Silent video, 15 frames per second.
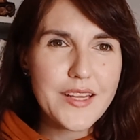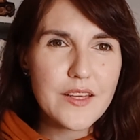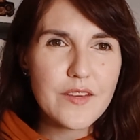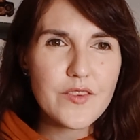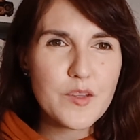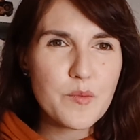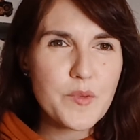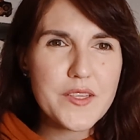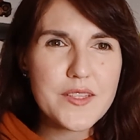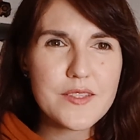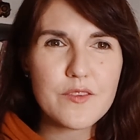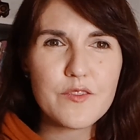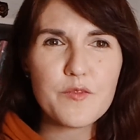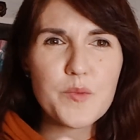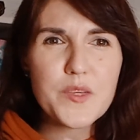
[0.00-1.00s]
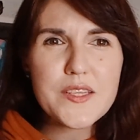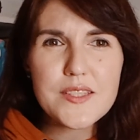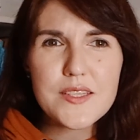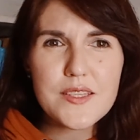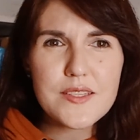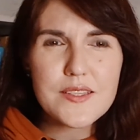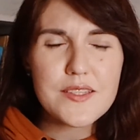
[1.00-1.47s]
even a piece of
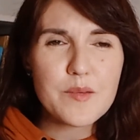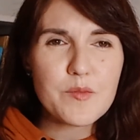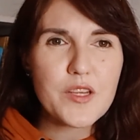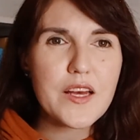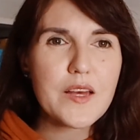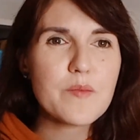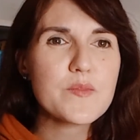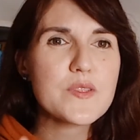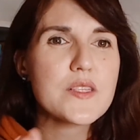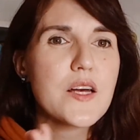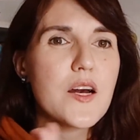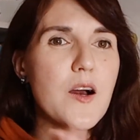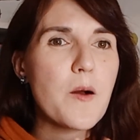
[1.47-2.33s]
pizza sometimes.